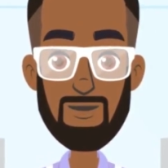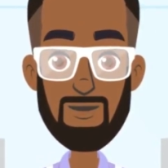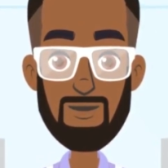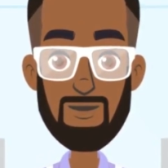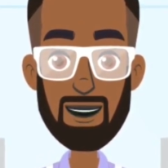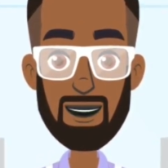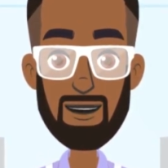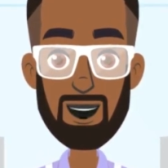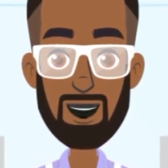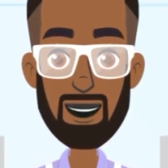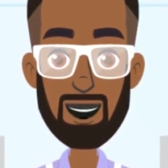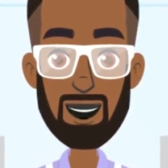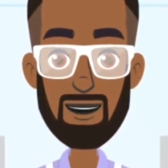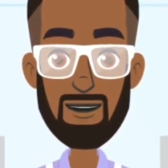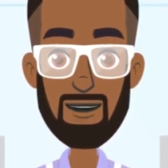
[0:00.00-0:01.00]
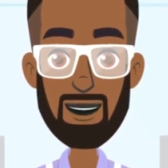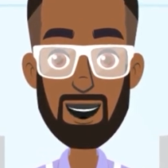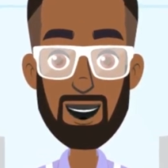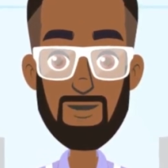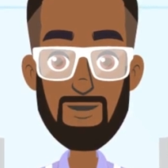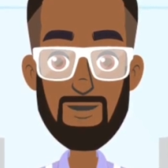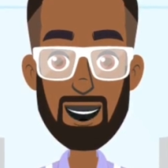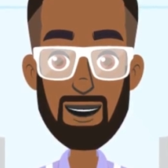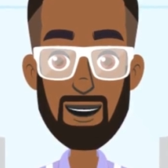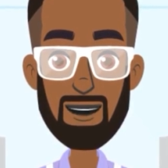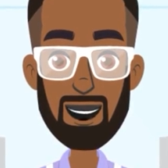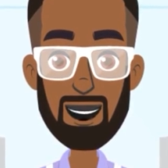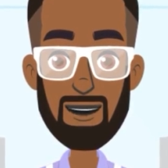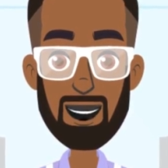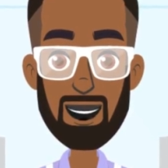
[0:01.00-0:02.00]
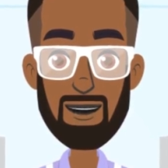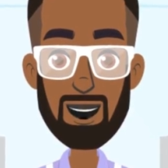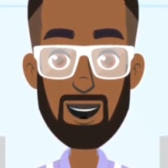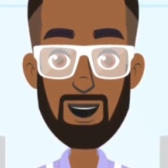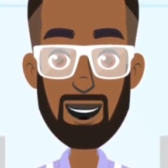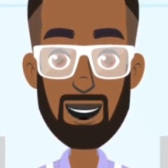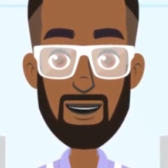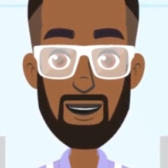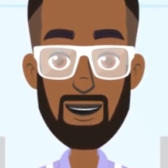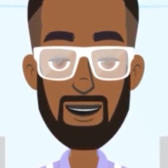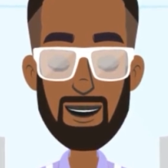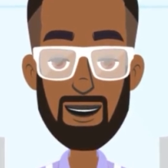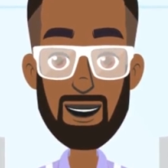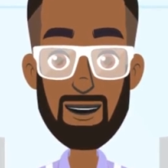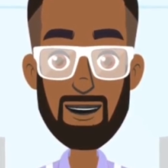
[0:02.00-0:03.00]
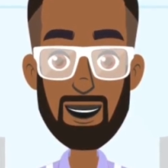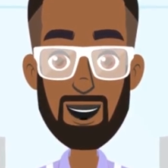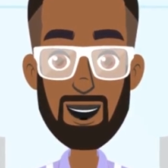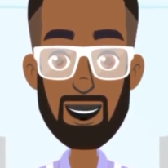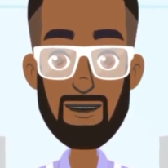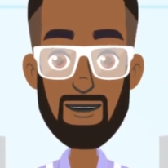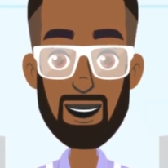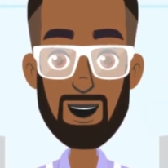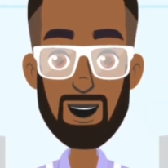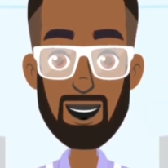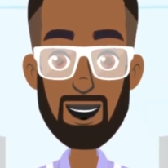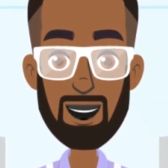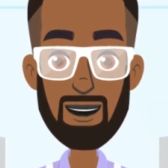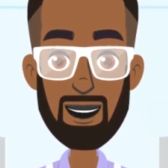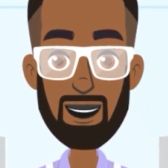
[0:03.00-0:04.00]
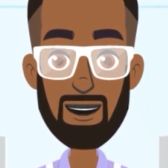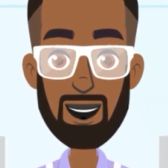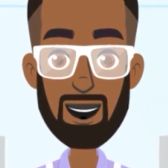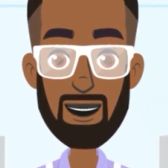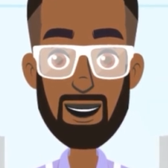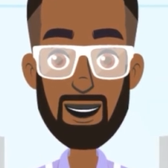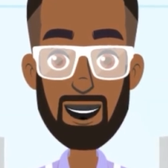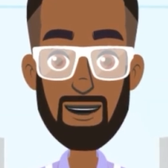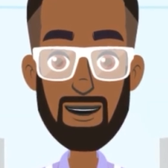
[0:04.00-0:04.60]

Most of the time, this happens when the PoE source is different from the NVR.